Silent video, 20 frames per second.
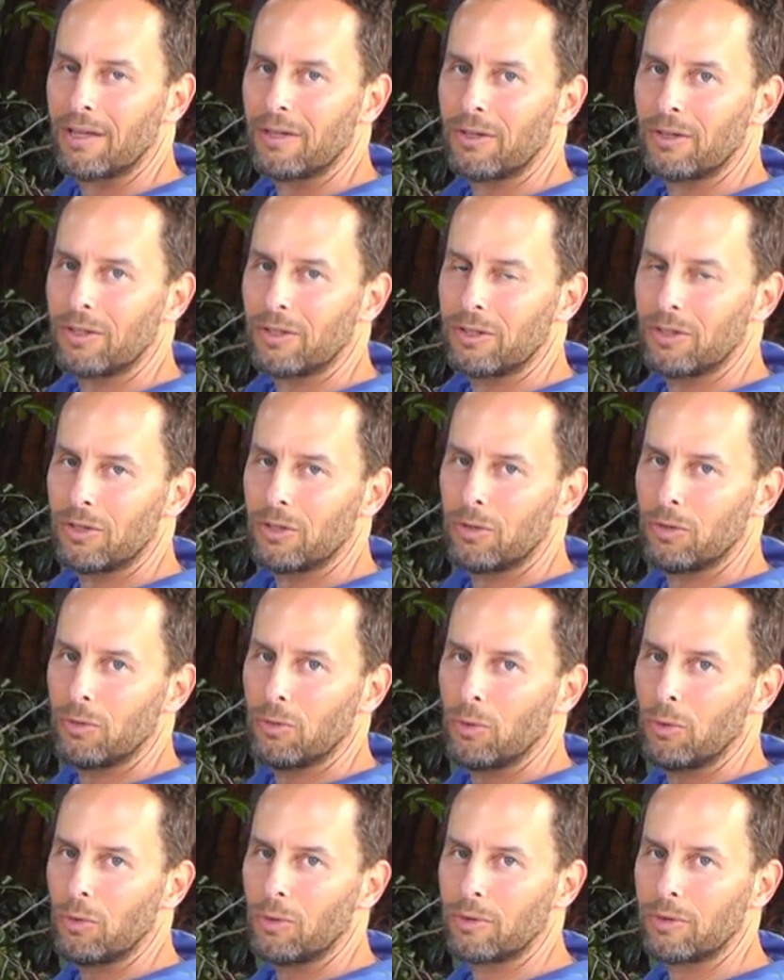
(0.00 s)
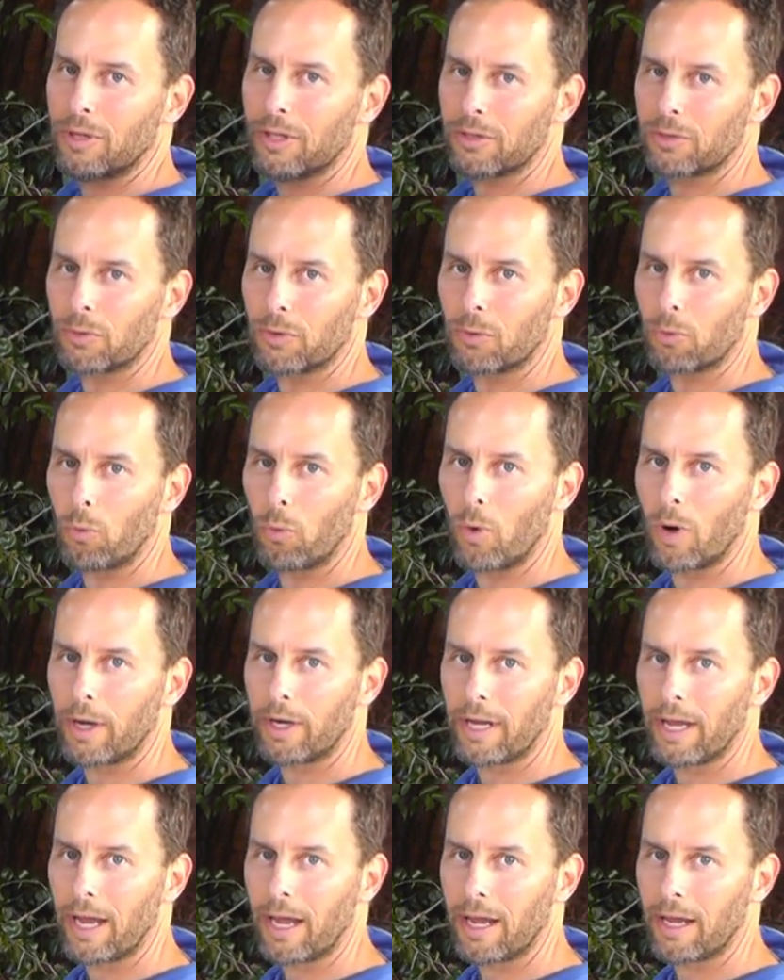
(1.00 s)
You can do this with
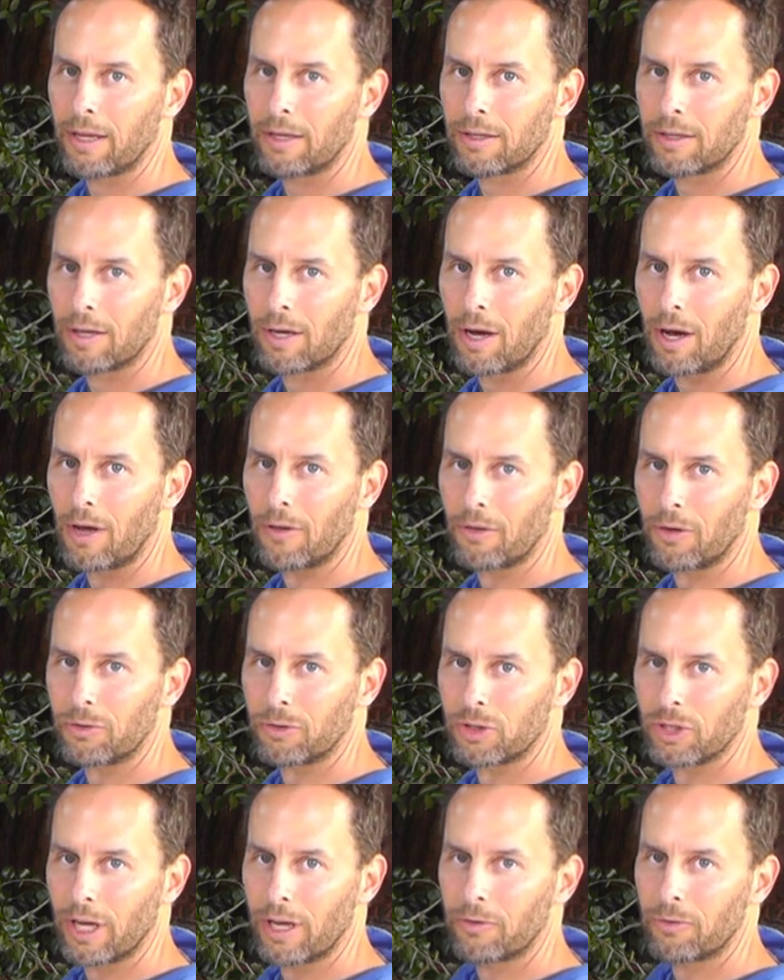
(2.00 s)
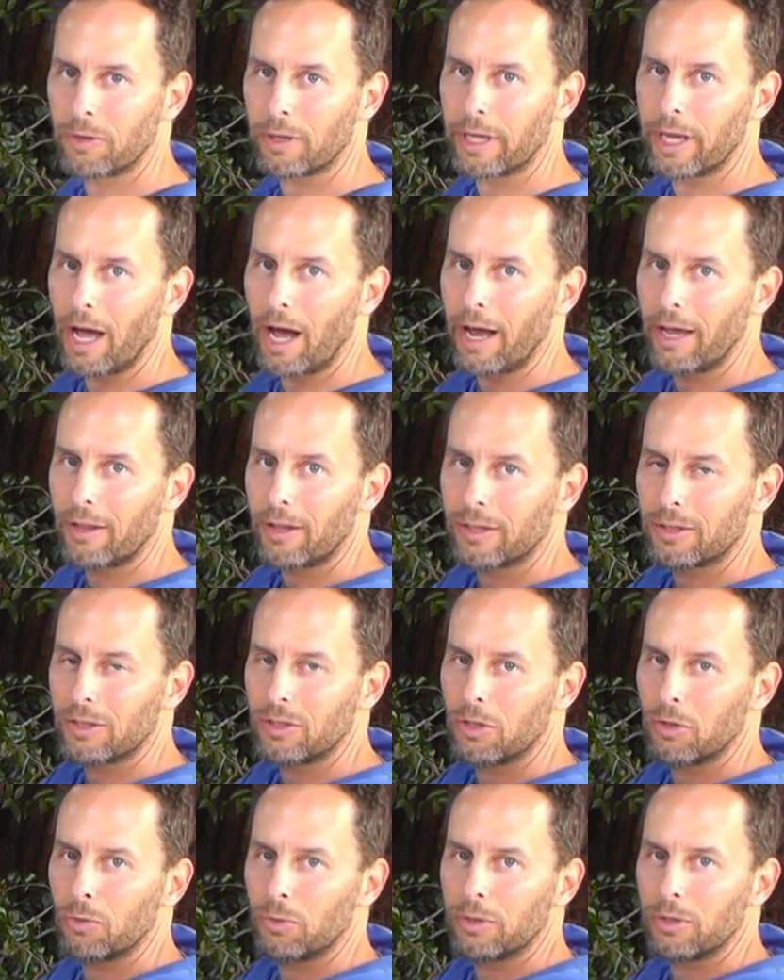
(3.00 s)
one hand, although generally I like
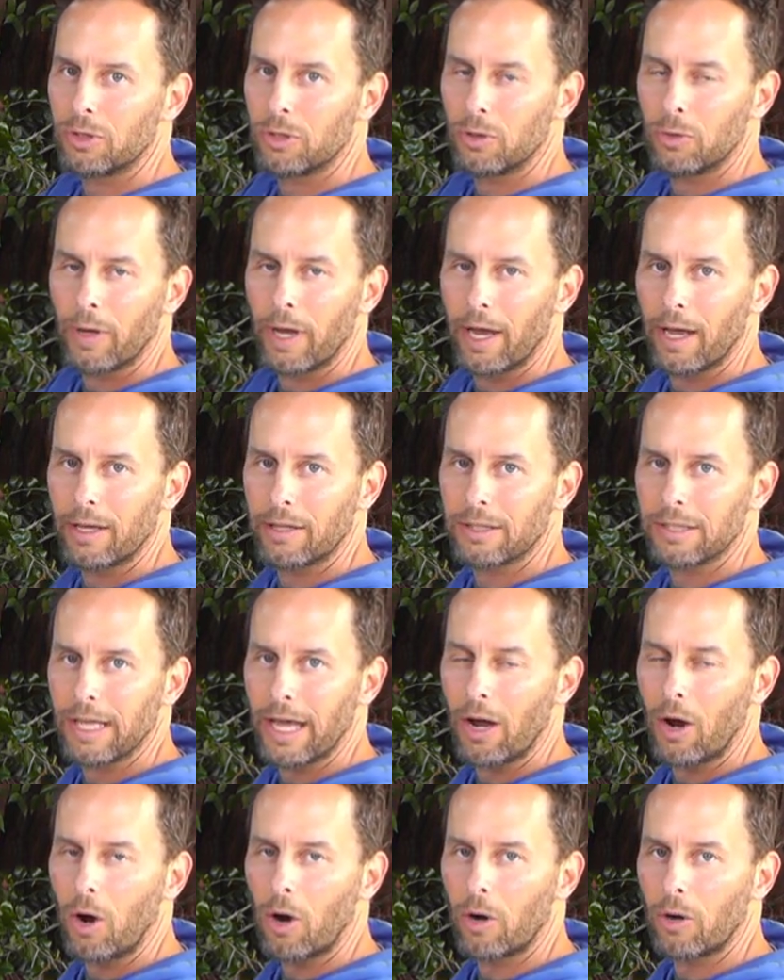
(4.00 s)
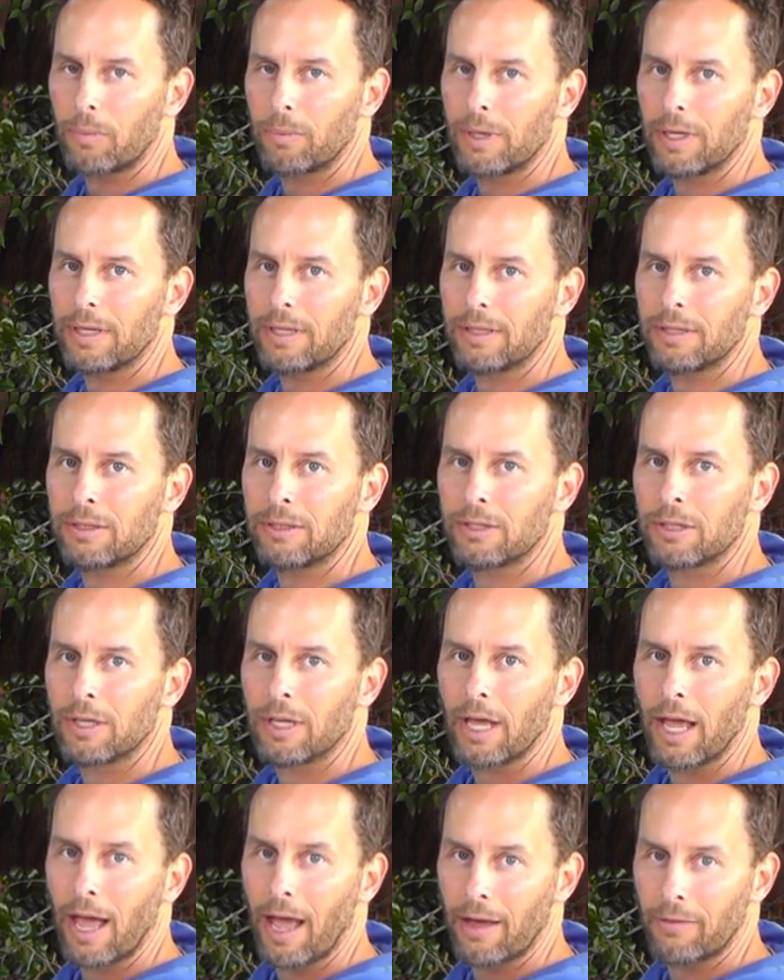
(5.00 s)
to do it with two hands. That arm is
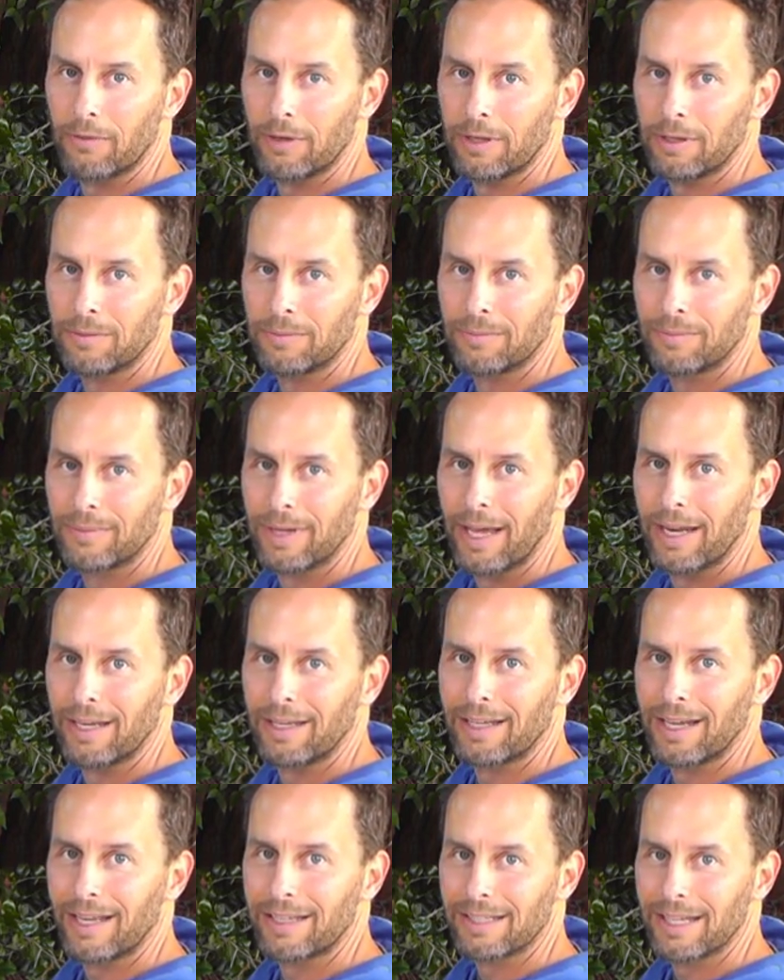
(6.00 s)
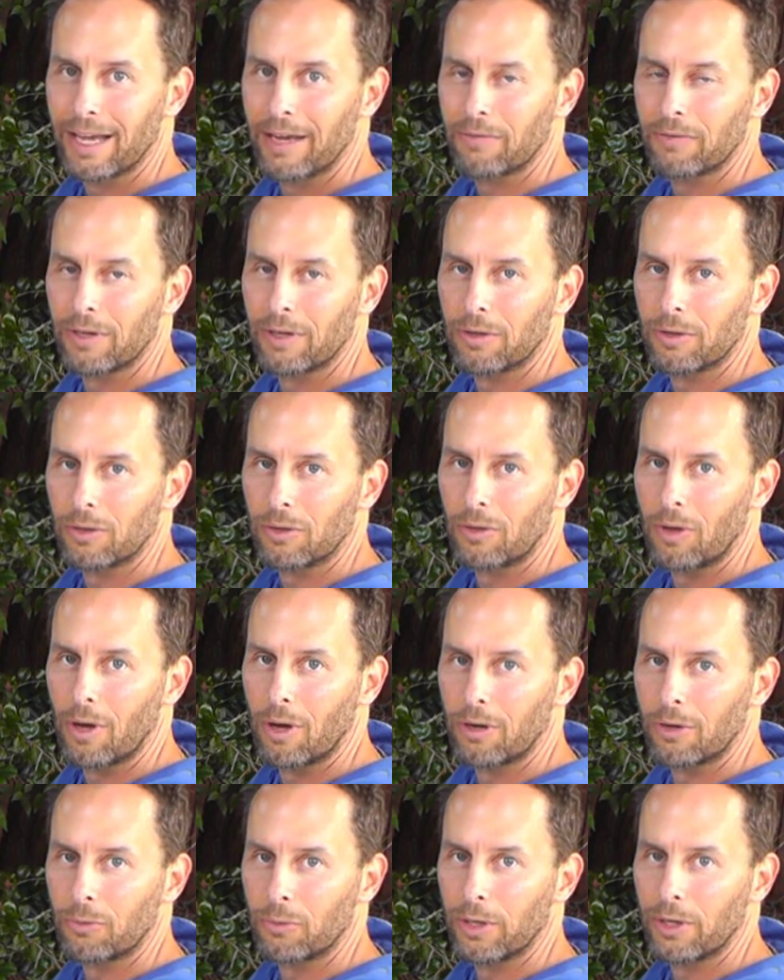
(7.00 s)
heavy, and it gets heavier the
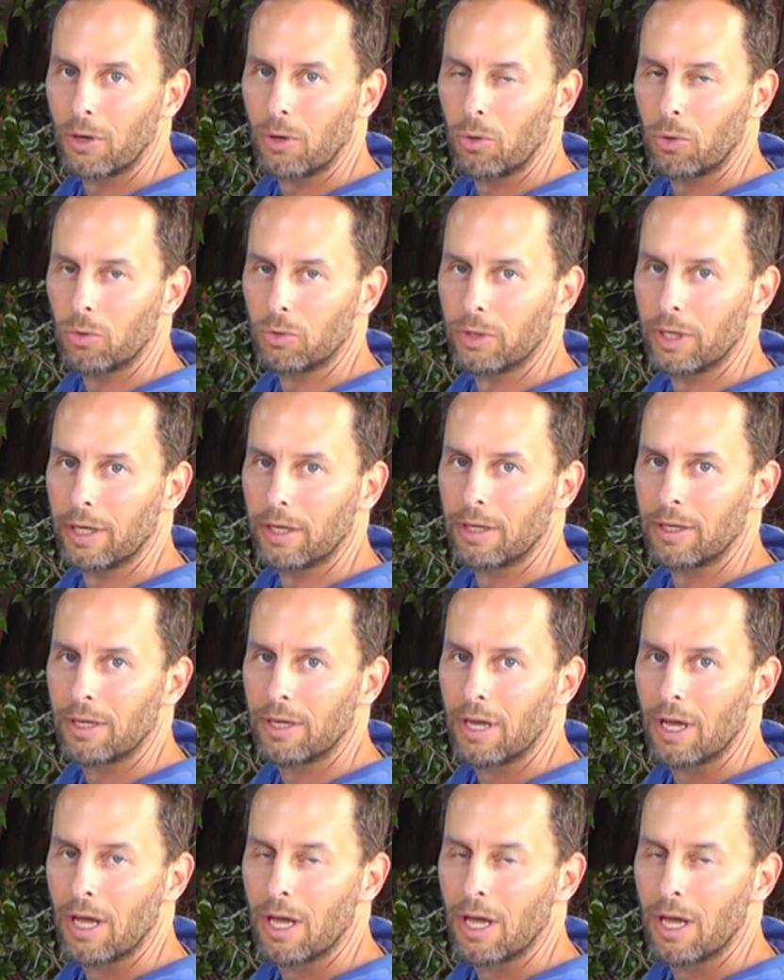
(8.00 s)
longer we hold it.